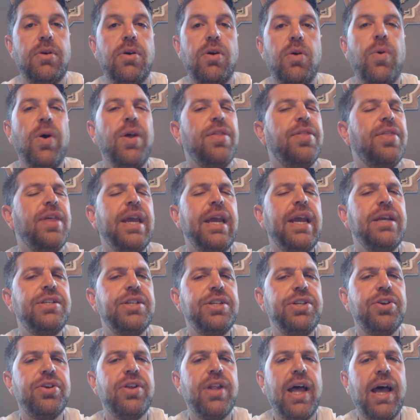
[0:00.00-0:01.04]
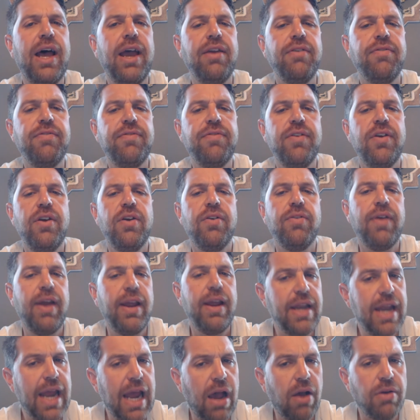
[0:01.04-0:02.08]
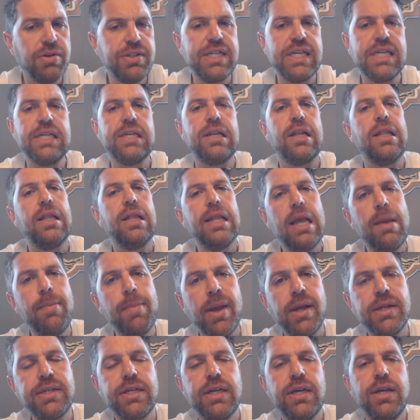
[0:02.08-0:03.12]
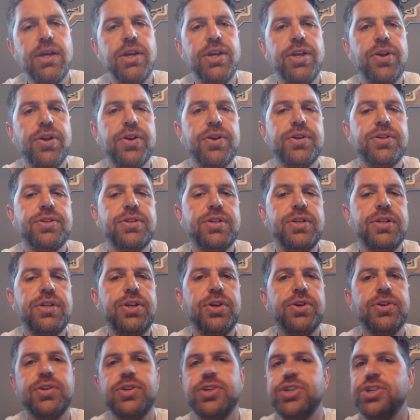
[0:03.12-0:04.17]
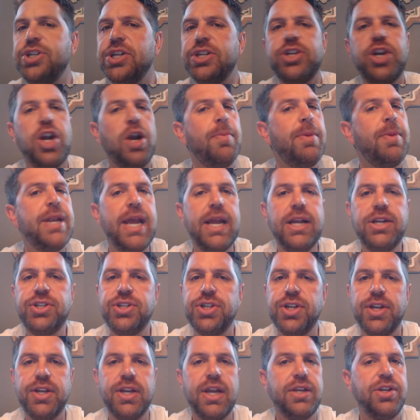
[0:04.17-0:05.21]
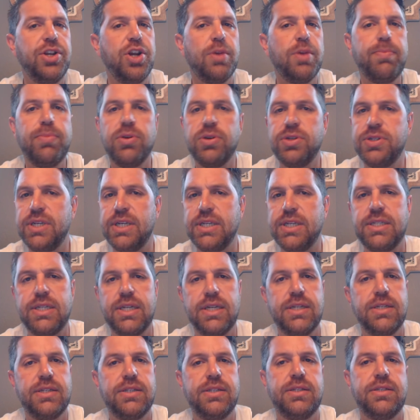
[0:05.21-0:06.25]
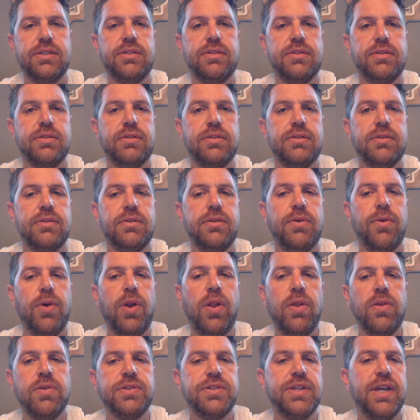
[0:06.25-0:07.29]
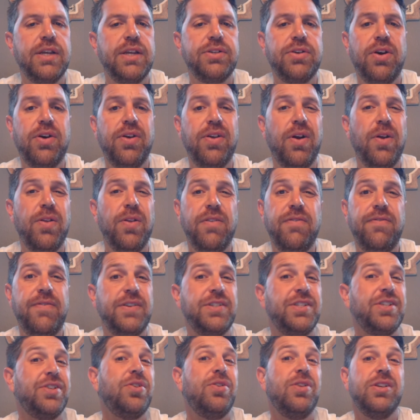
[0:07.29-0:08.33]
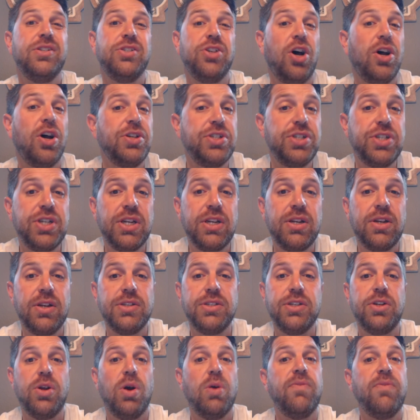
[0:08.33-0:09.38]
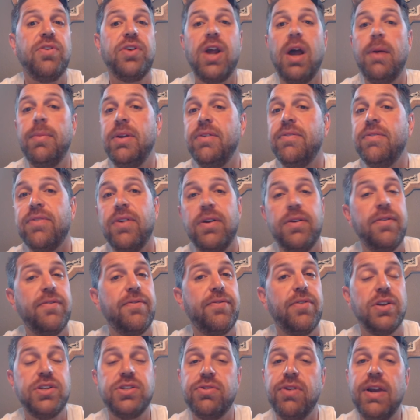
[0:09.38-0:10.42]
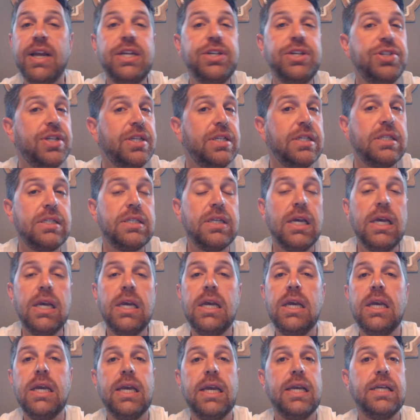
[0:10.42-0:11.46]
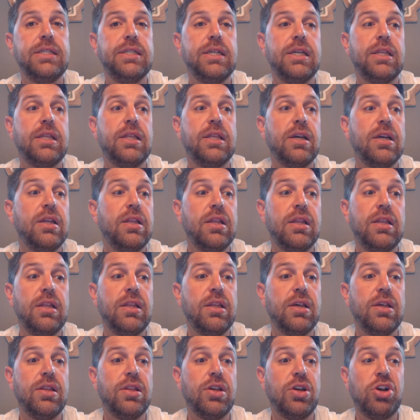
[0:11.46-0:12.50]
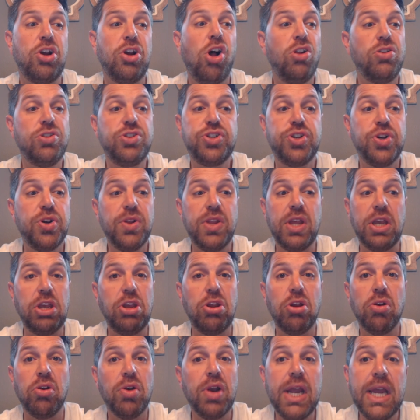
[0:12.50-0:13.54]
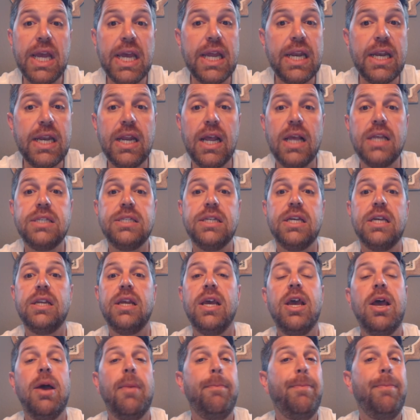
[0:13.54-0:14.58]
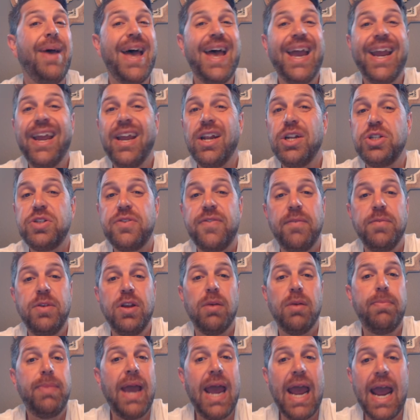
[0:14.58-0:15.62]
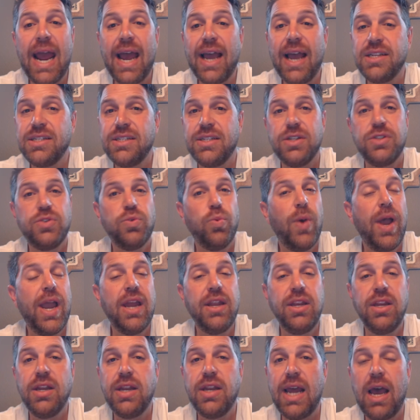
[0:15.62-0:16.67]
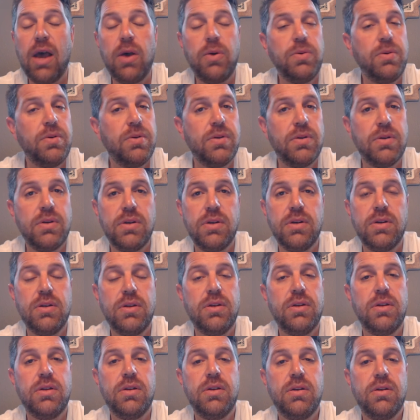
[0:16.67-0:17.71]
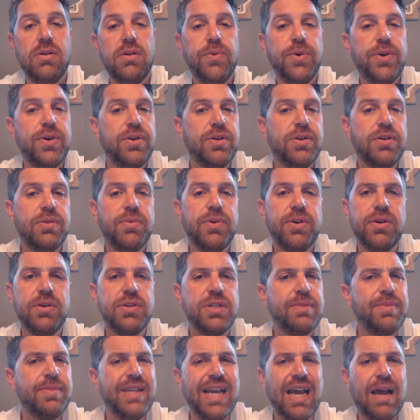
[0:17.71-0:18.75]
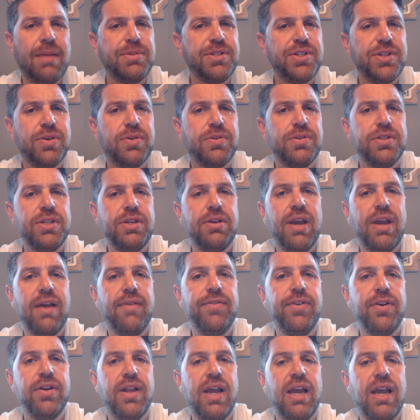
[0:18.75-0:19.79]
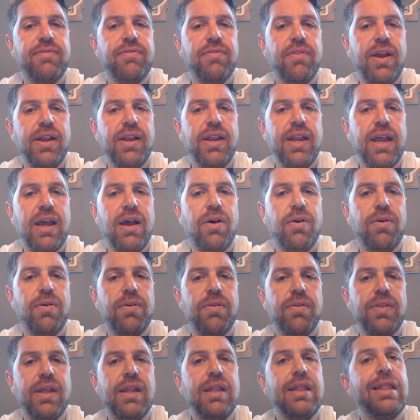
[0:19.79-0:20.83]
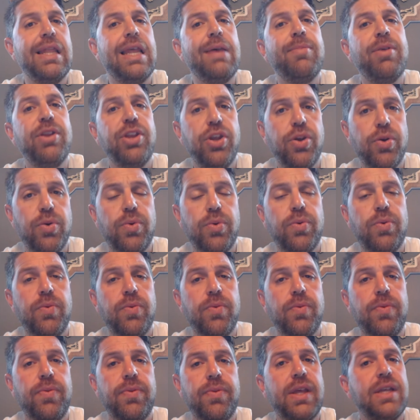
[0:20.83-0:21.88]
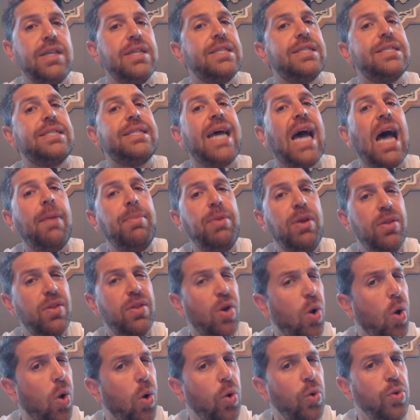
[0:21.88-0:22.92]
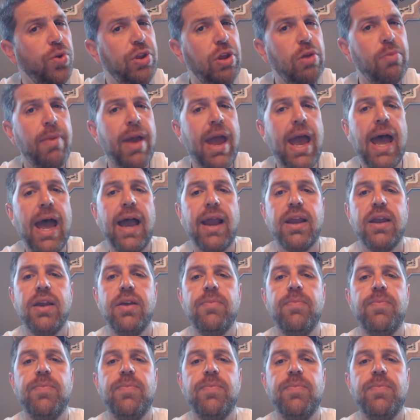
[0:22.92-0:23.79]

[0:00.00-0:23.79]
What things in your life right now tend to limit your determination and your persistence? What are those things? Are they physical exhaustion? Is it overcoming frustrations? Is it the culture that you're in? Is it baggage from your past that's weighing you down? What are some of the obstacles that you have in your life right now that limit you, that stop you, that hold you back